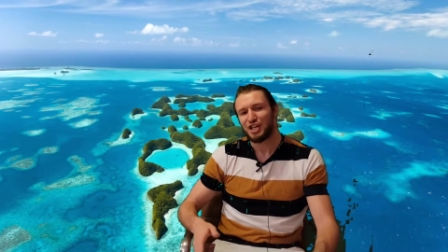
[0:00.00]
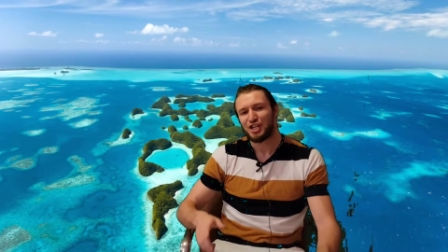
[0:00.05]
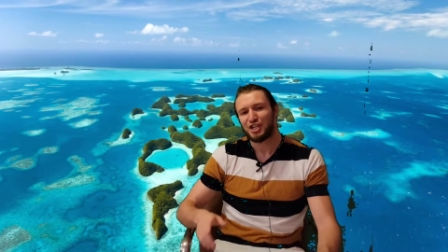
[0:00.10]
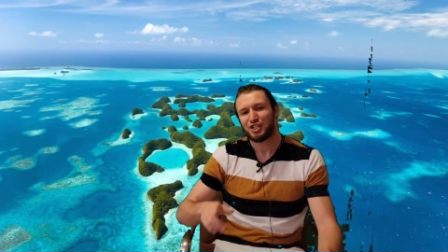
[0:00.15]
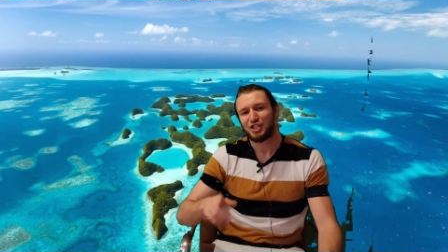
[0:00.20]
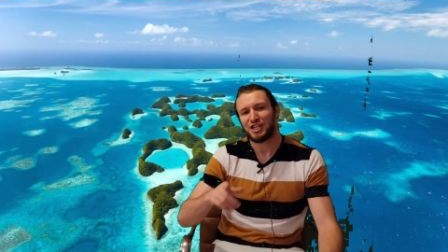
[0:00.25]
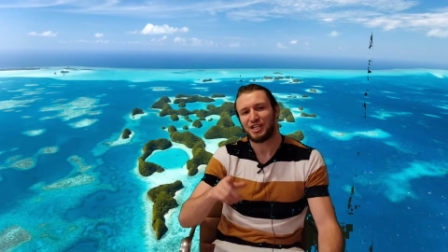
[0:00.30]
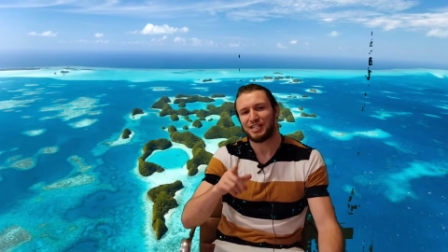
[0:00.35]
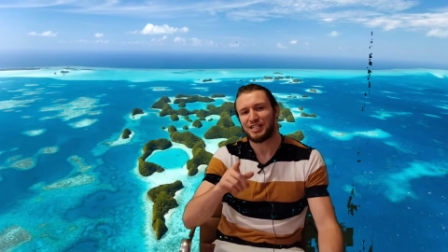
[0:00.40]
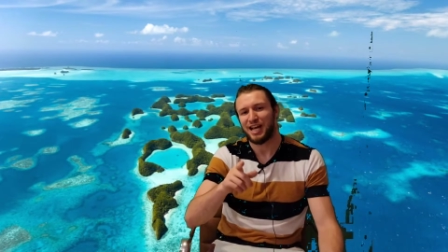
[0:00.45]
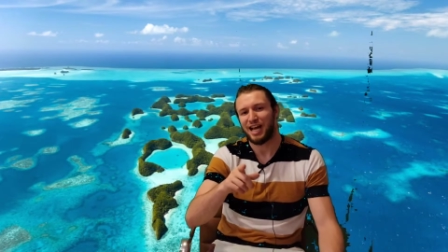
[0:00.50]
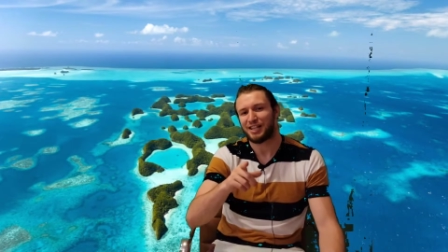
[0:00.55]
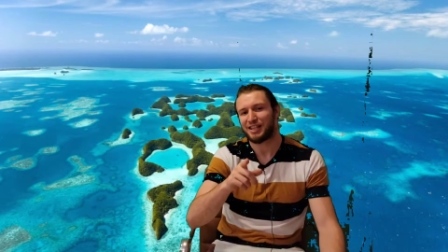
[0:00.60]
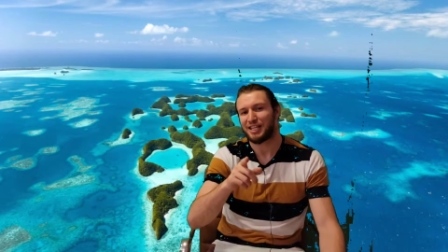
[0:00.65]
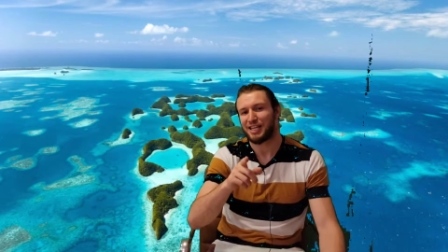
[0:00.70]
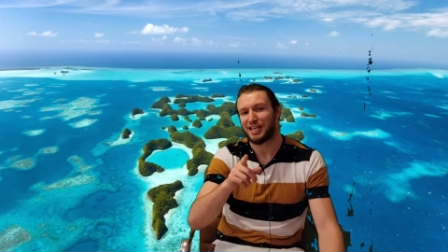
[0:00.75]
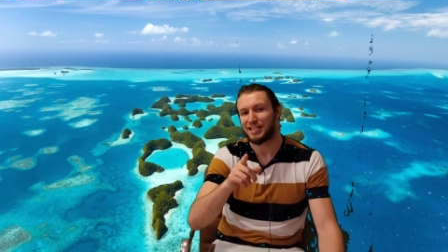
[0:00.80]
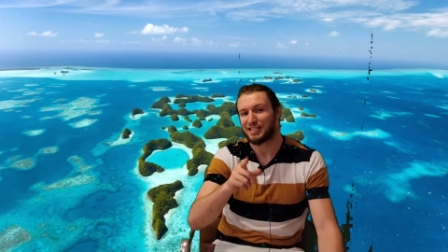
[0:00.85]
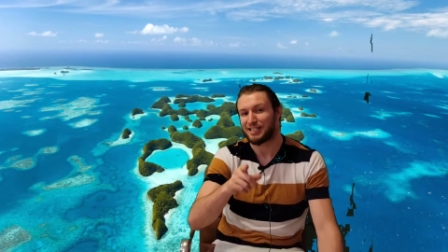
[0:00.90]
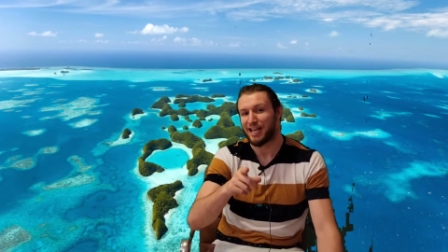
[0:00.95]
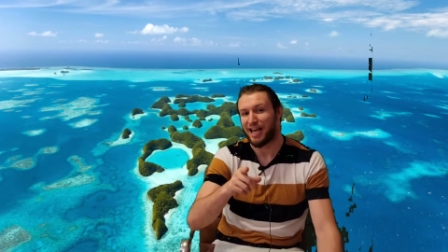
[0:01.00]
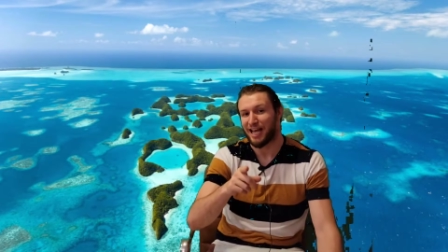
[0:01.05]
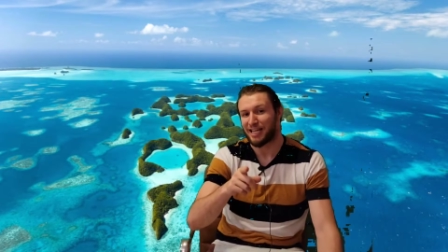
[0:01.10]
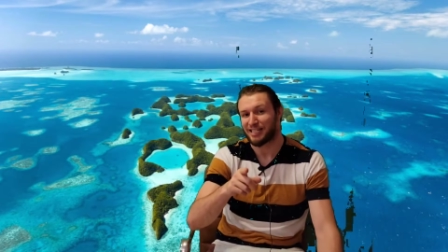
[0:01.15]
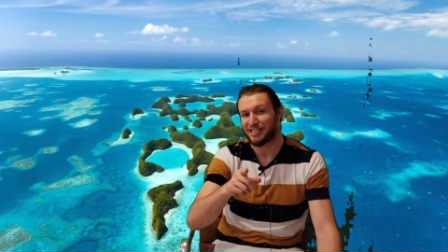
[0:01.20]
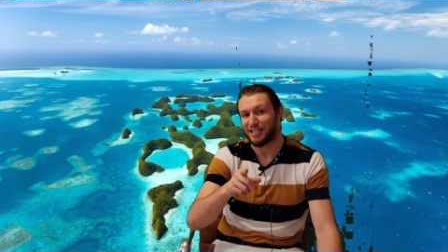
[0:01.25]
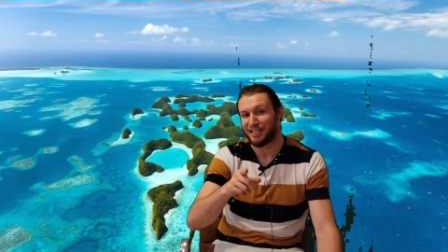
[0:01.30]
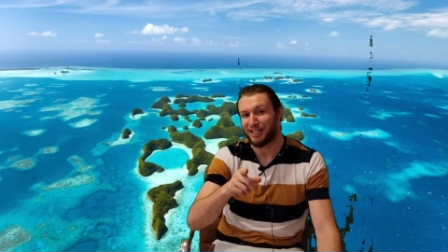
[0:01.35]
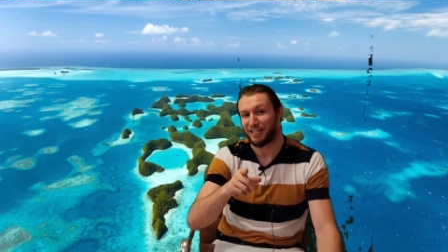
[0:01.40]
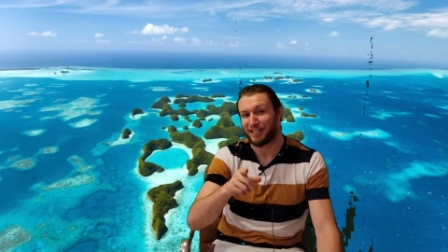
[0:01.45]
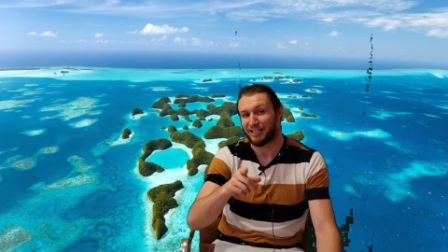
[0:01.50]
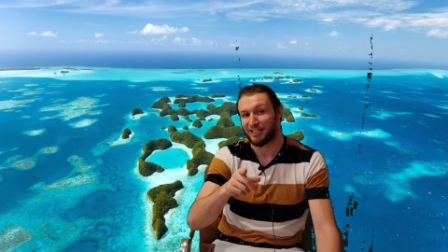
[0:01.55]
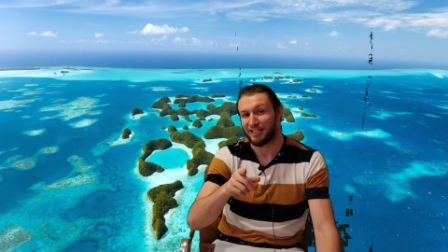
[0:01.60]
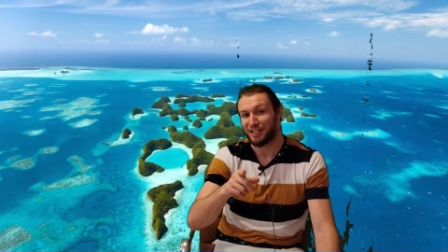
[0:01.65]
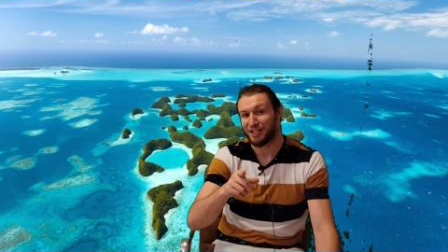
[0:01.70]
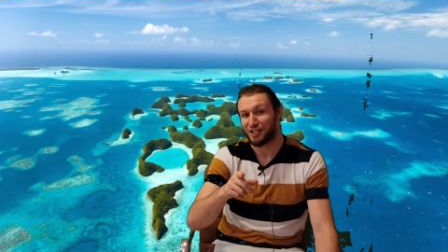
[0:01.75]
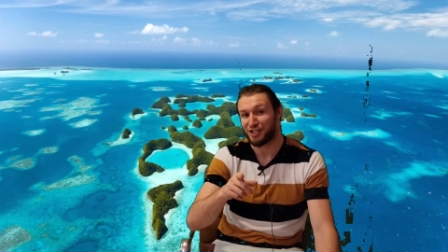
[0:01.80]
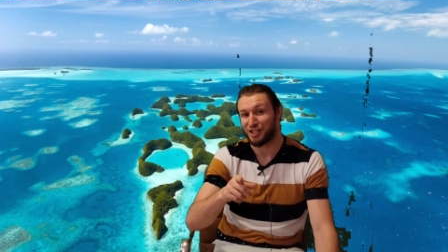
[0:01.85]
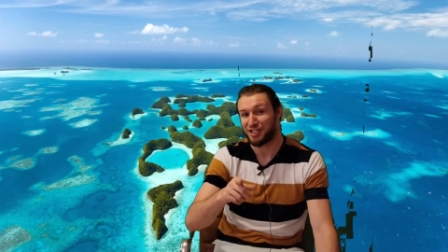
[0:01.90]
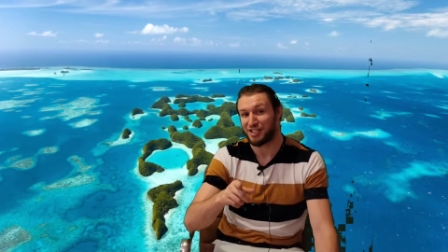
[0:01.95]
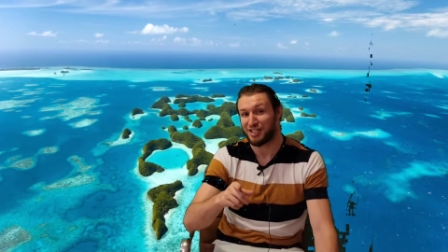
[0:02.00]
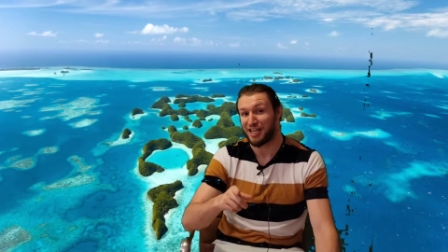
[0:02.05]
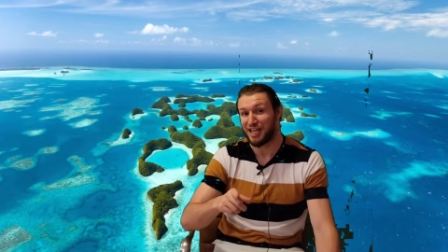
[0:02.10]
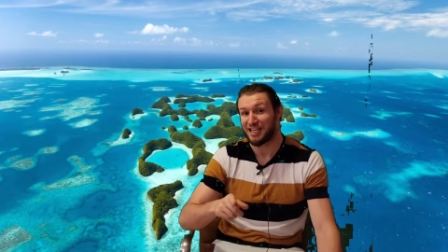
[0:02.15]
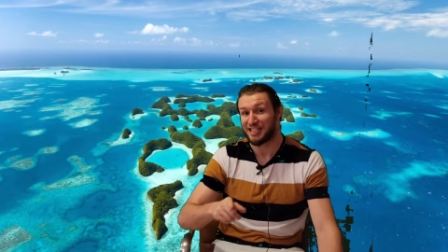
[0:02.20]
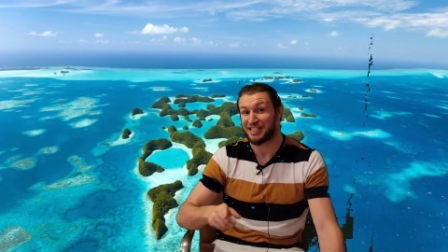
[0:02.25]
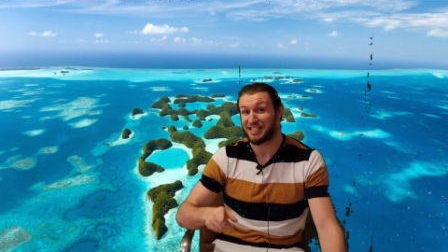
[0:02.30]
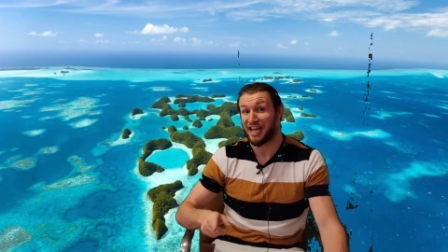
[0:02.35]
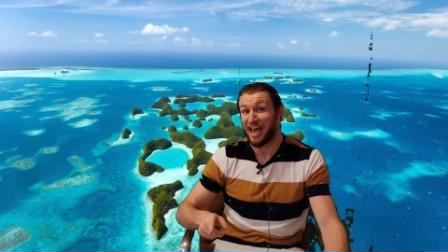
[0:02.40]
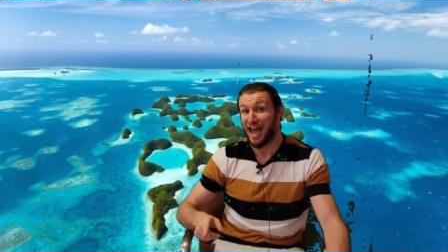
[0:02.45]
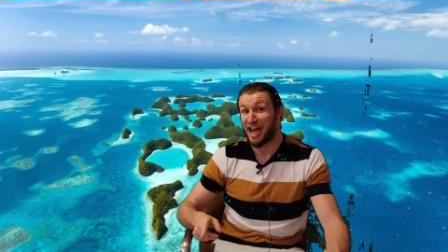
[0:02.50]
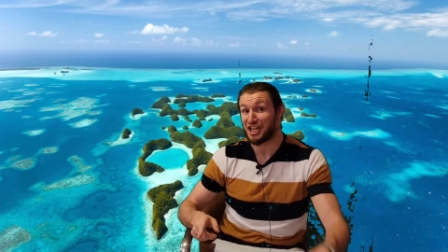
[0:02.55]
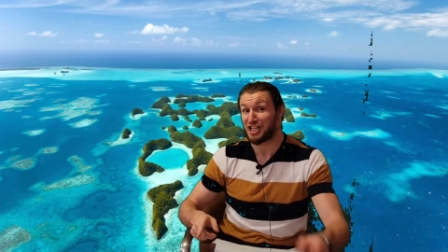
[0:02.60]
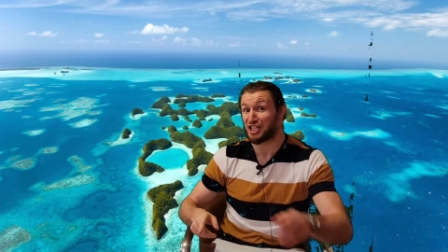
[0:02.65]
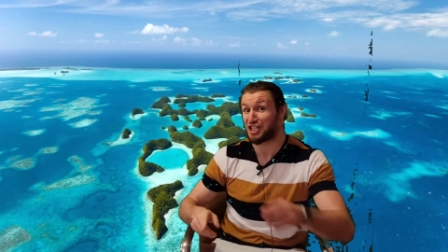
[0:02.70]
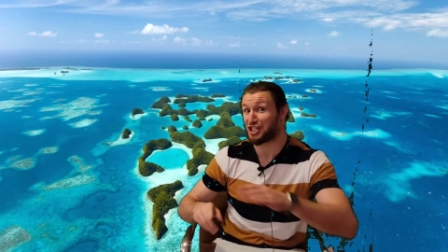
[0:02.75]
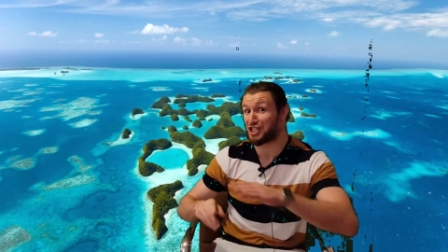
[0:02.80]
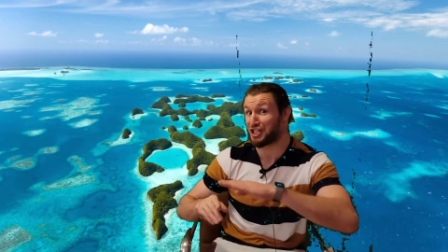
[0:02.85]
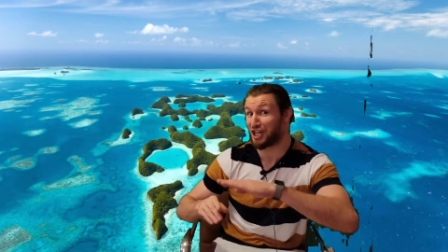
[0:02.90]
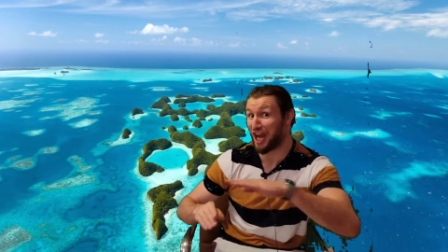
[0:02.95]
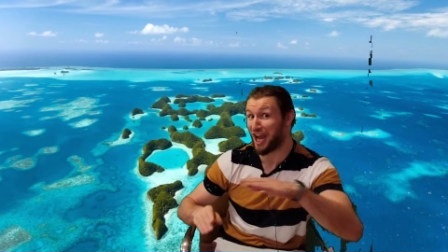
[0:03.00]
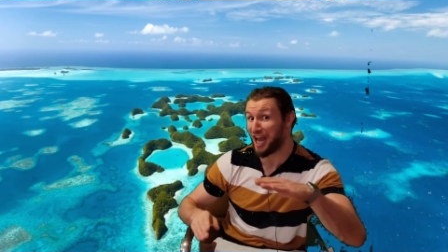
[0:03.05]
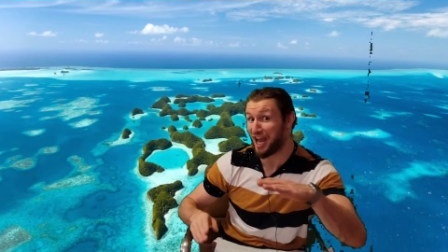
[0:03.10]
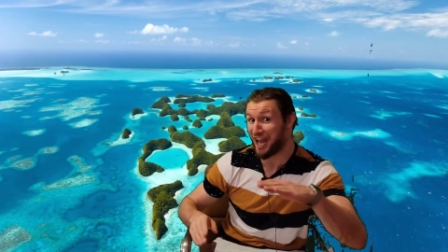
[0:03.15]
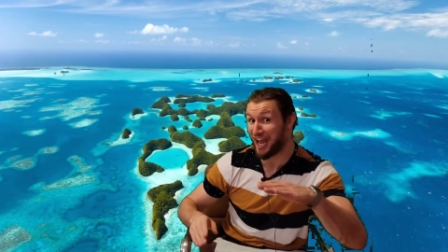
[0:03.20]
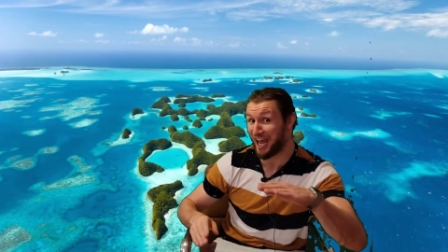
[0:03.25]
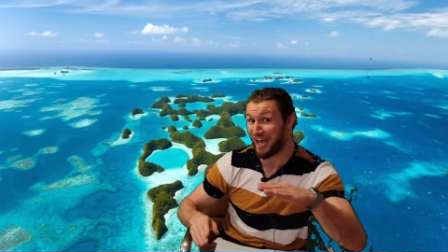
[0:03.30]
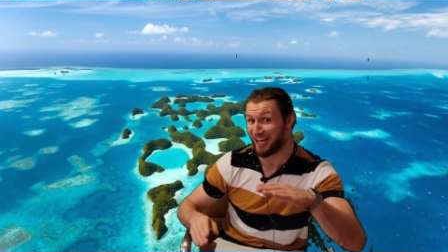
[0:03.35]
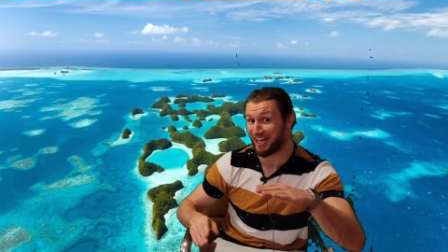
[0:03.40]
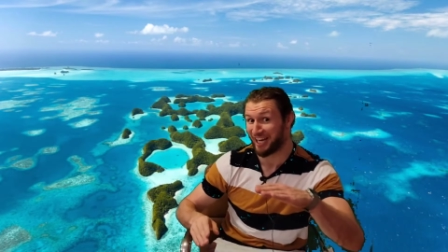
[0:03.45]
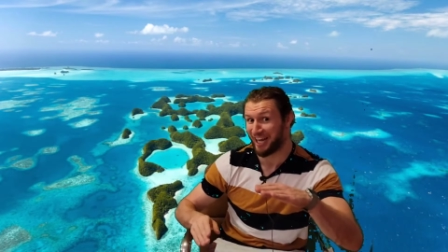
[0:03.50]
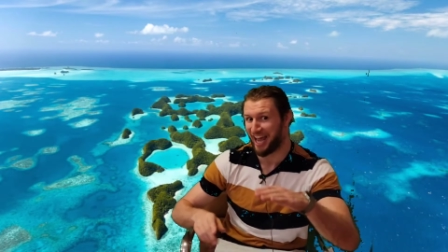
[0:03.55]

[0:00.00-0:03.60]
She's not the assassin. She's the assassin.